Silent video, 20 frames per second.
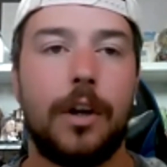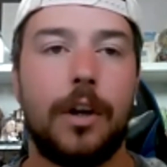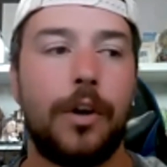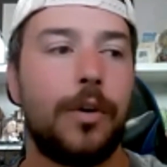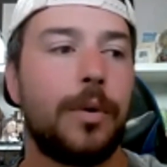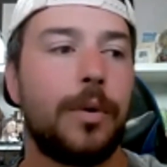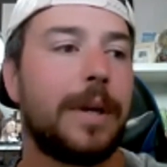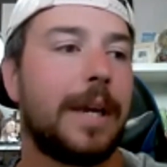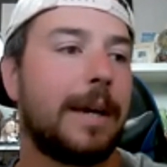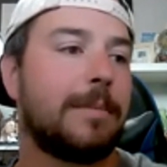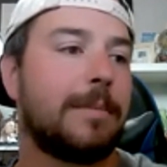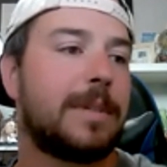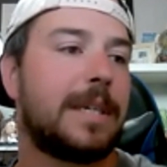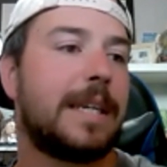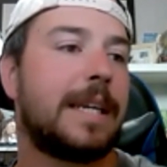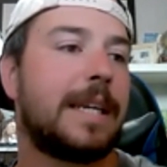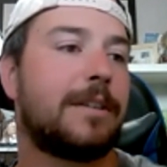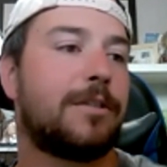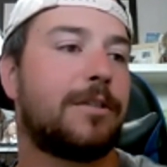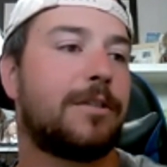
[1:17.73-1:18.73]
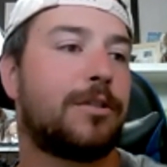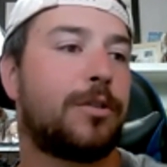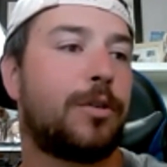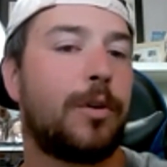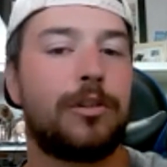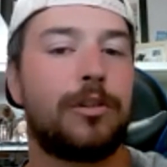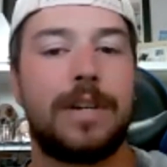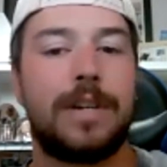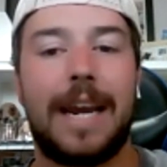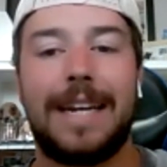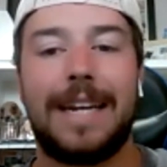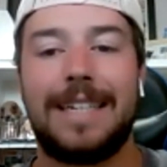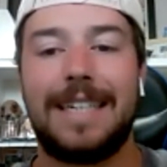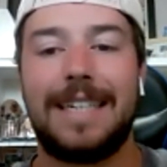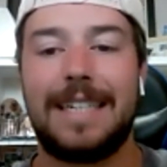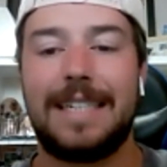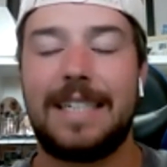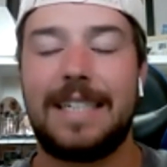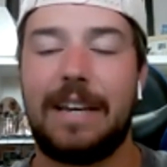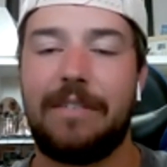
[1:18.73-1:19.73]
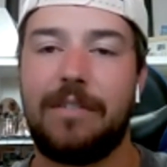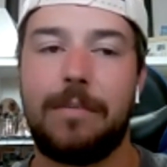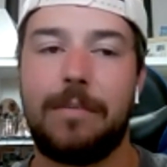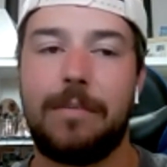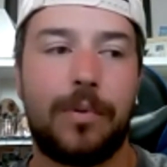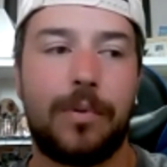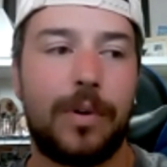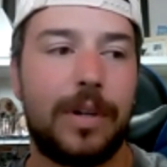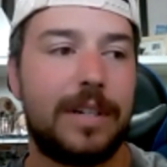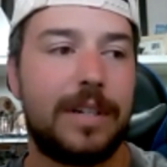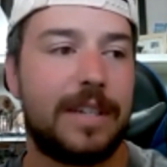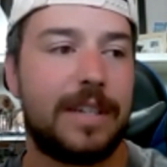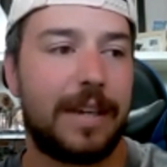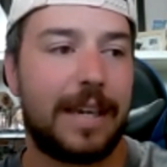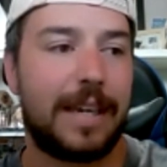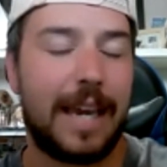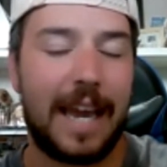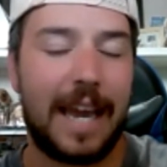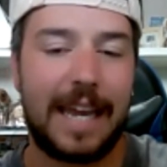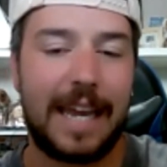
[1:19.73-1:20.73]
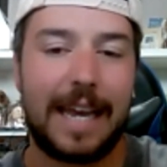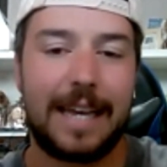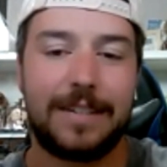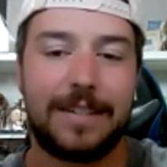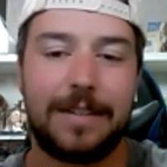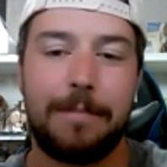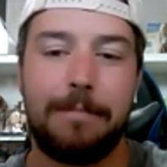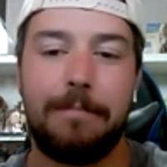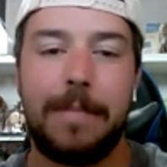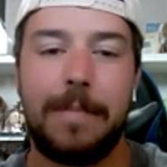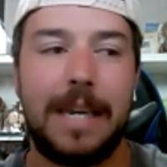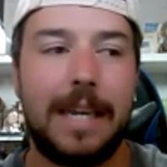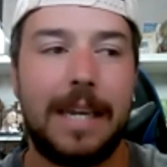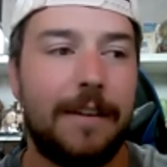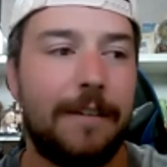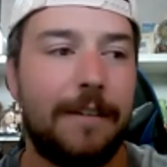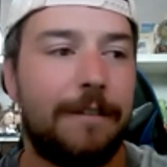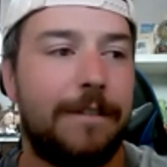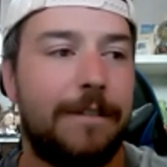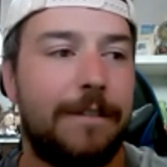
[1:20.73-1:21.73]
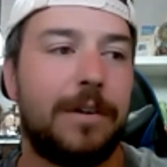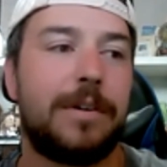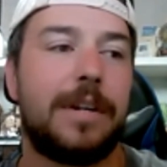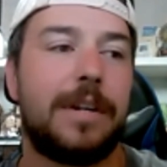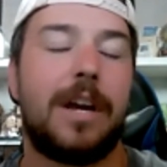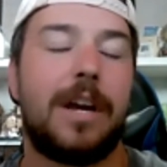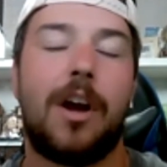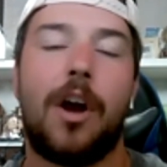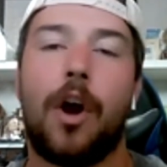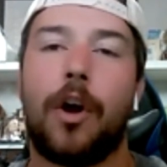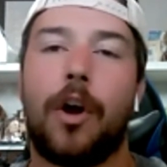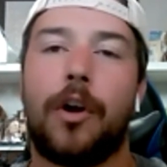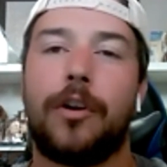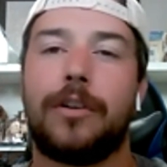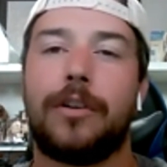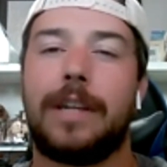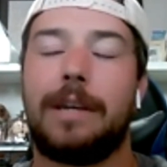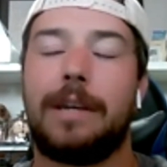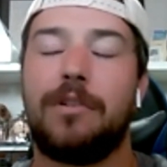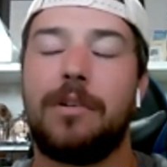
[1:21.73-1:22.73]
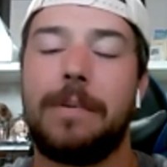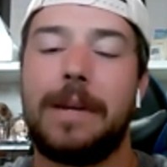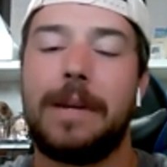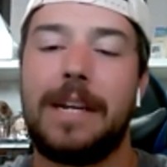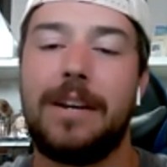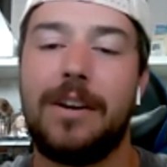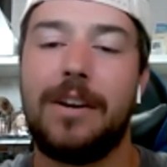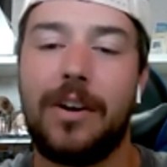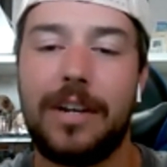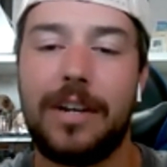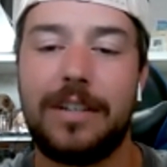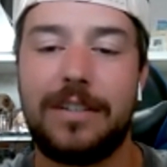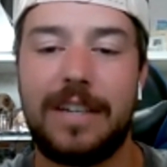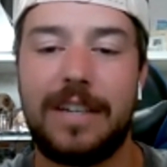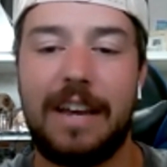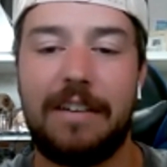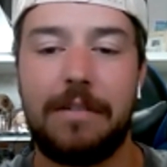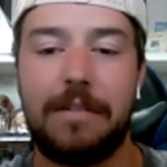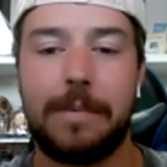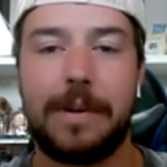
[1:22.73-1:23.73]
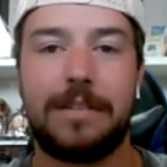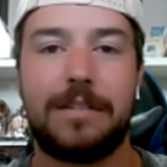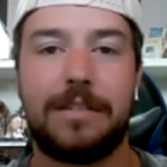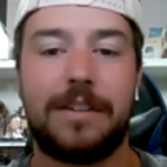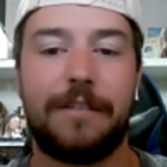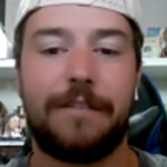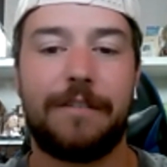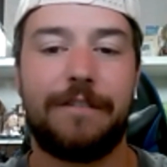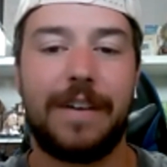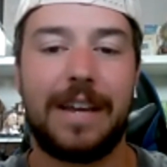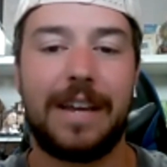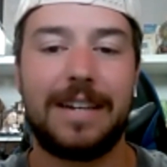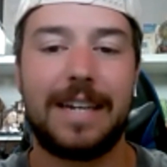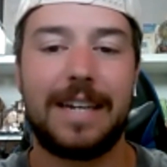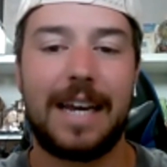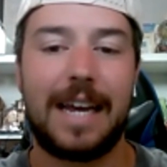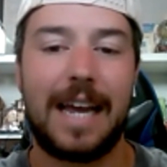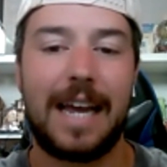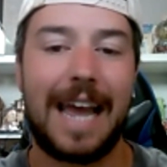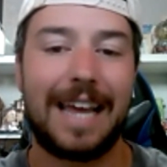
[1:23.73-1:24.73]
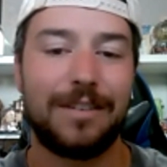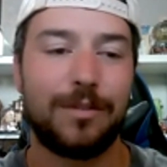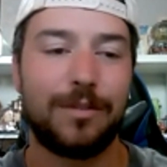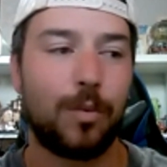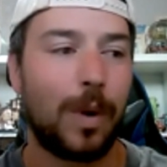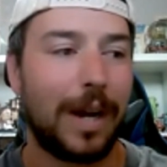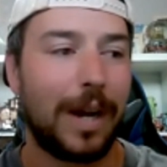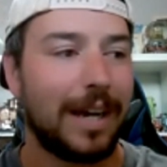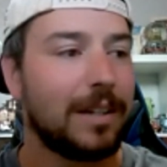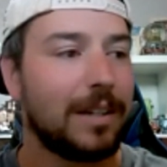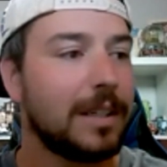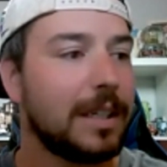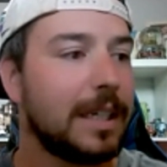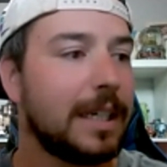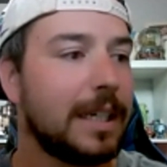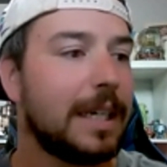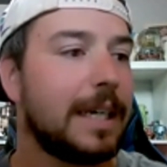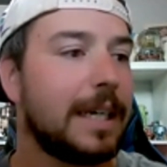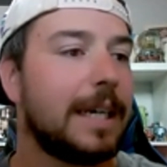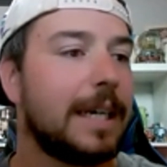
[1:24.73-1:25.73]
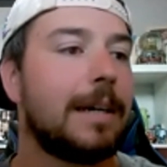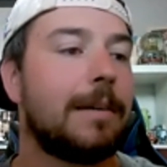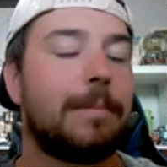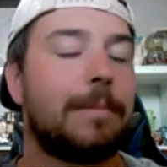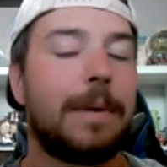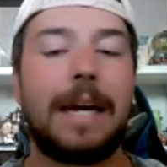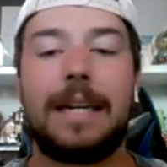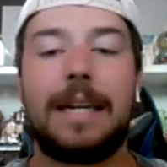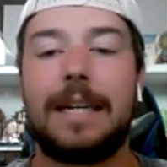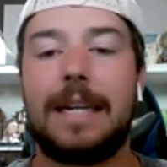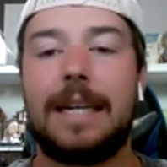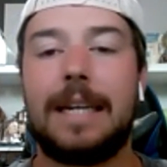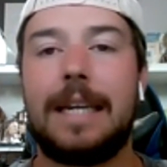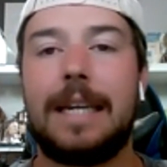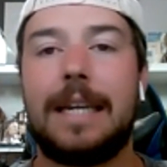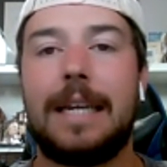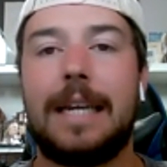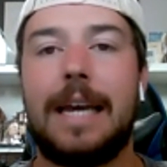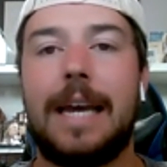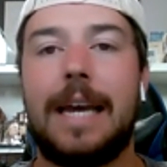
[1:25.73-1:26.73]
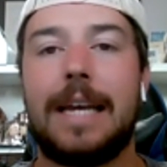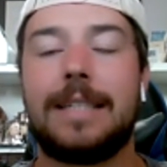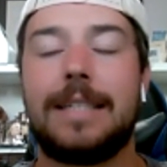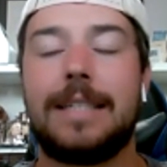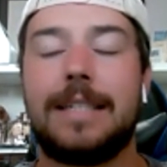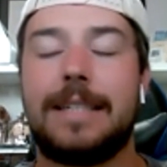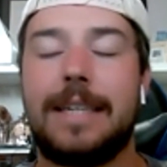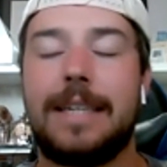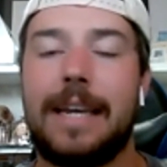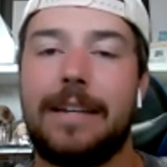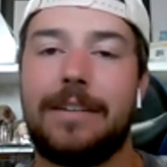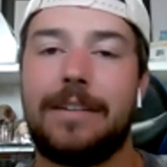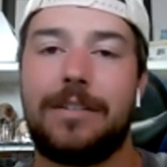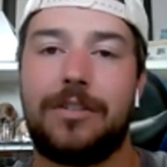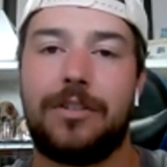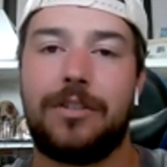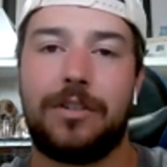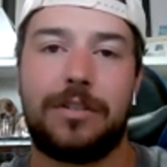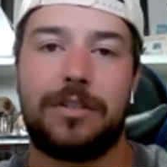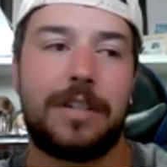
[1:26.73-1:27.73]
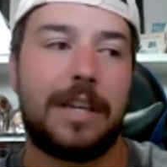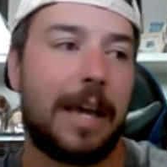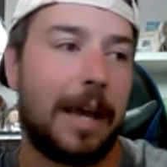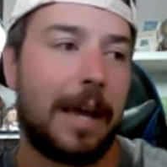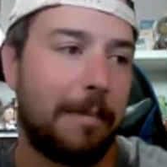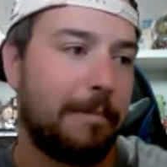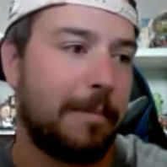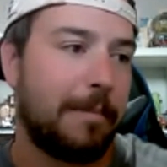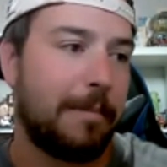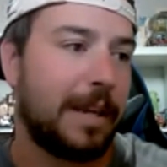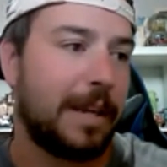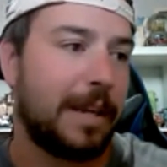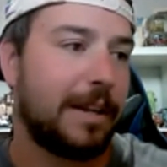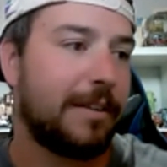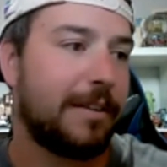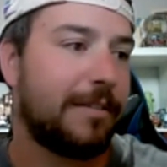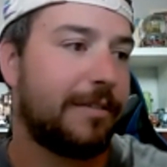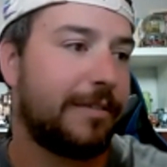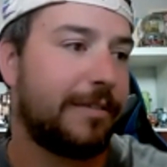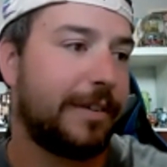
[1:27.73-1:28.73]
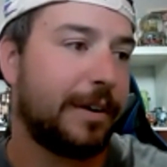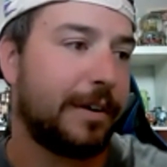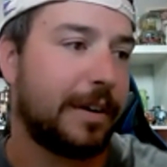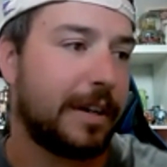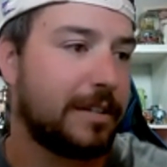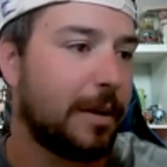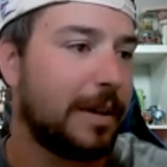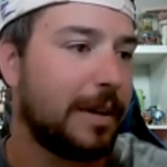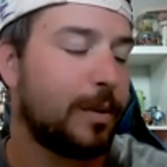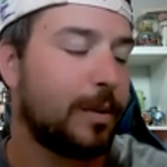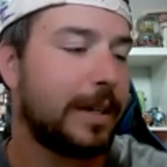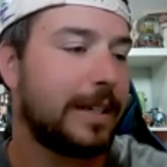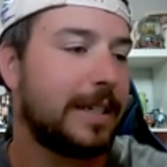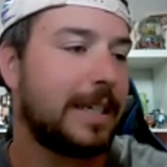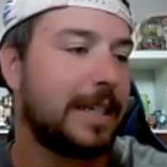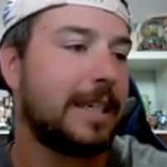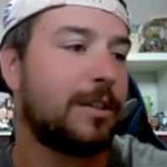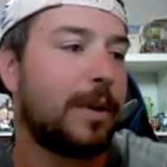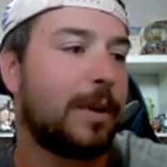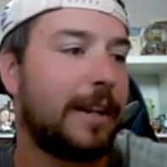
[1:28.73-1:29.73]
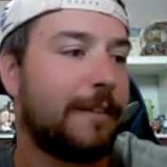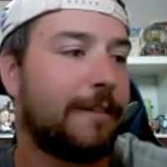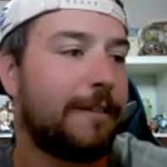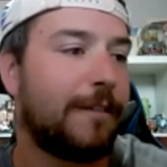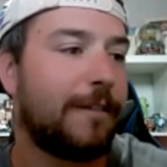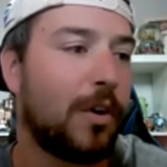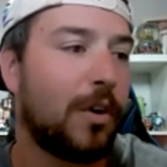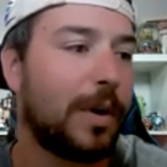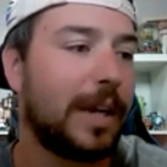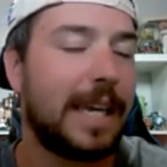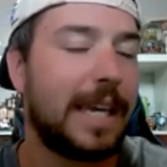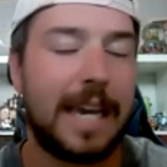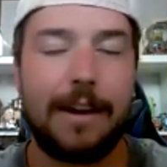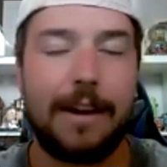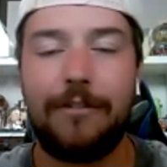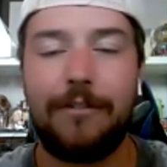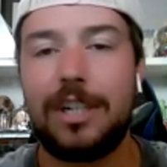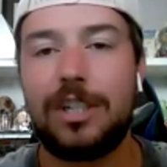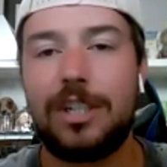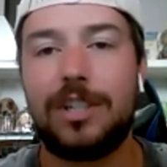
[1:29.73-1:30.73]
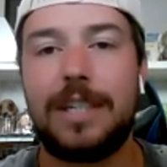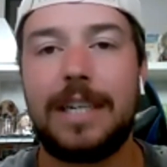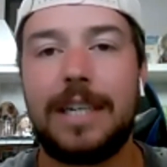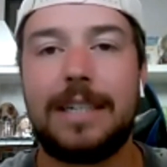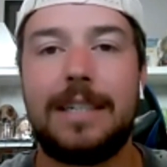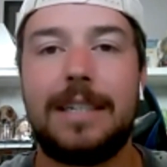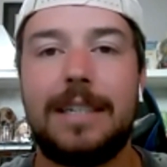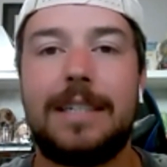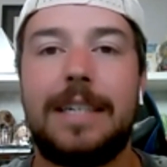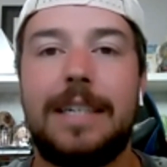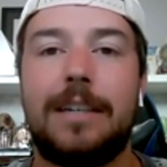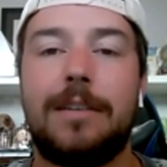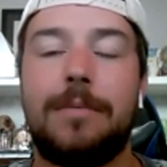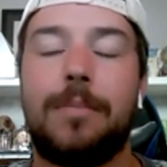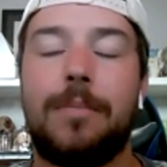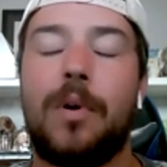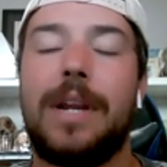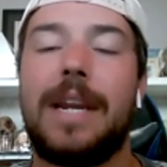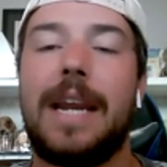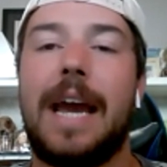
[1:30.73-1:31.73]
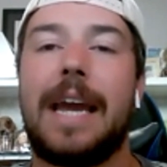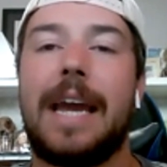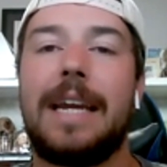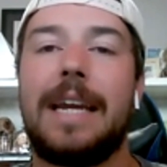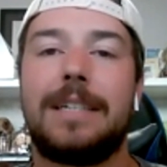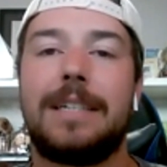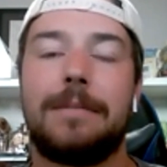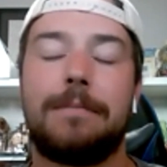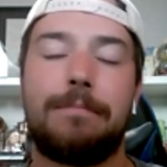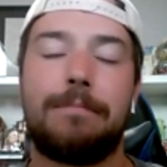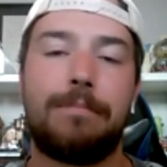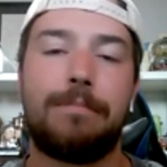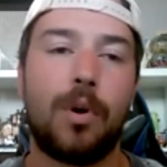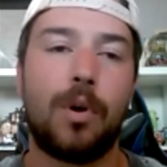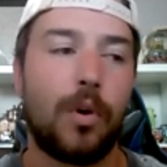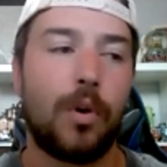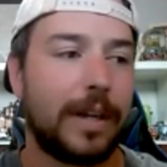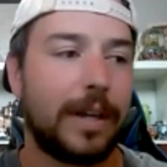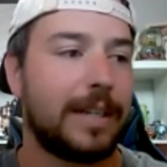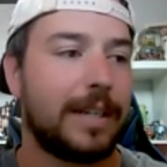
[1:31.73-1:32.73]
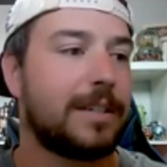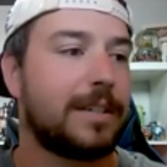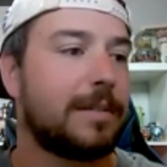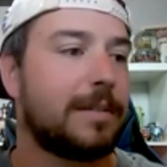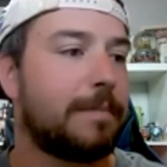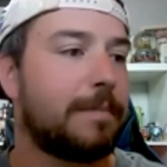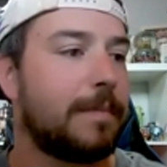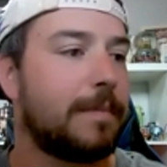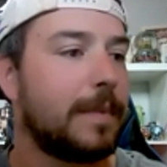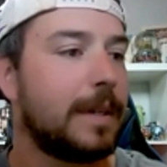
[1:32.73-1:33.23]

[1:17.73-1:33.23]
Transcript: who comes in at 287.7k as a midfielder only. It would have been nice to have him as a defender as well, but as it stands, just a midfielder. So in 2024, he averaged 66.8 points,